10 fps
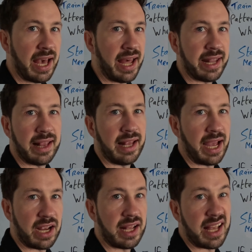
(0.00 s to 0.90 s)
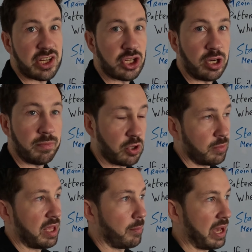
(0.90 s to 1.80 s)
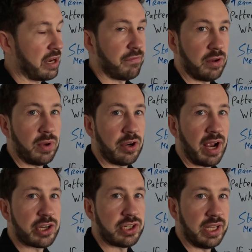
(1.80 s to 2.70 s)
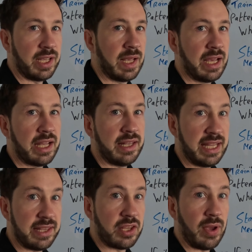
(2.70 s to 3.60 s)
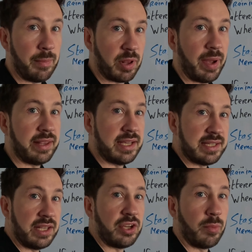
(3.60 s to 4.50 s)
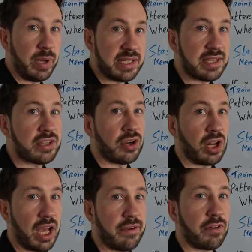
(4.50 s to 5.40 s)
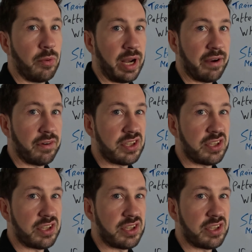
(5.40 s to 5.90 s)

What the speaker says: and it's actually going to be a benefit when you're actually needing to implement this into your business or life or whatever.